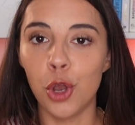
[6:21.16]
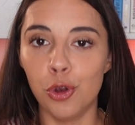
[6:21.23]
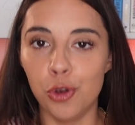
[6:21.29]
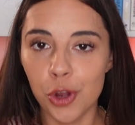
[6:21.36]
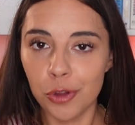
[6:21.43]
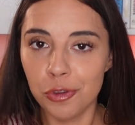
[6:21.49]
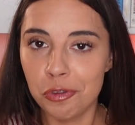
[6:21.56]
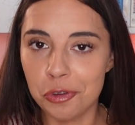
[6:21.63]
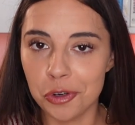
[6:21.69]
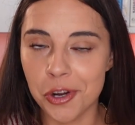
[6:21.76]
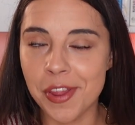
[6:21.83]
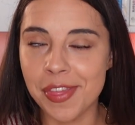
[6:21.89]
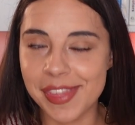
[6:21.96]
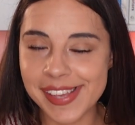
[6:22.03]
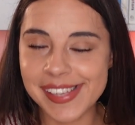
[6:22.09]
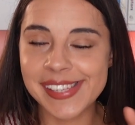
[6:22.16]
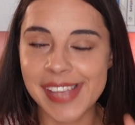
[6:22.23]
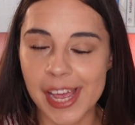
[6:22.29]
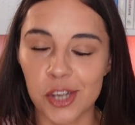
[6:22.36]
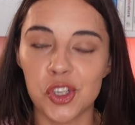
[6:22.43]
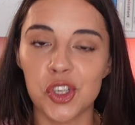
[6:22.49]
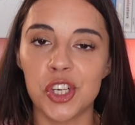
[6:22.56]
Don't turn this
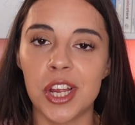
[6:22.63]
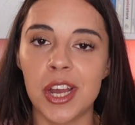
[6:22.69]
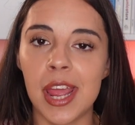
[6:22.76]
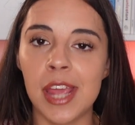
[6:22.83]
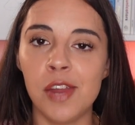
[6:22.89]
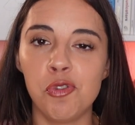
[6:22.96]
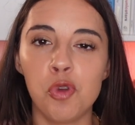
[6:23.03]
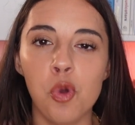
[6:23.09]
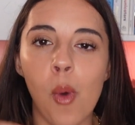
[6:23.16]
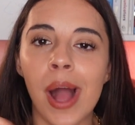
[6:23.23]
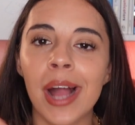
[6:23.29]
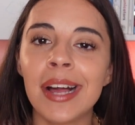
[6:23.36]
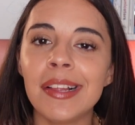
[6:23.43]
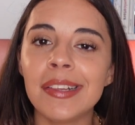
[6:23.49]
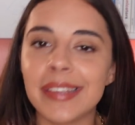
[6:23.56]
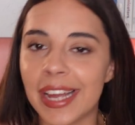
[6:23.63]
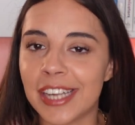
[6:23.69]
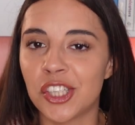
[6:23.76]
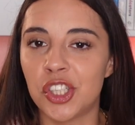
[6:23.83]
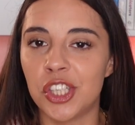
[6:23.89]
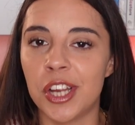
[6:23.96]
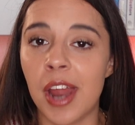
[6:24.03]
section into a
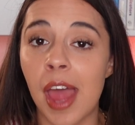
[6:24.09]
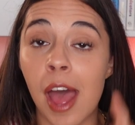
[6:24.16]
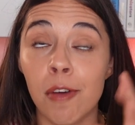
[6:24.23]
collection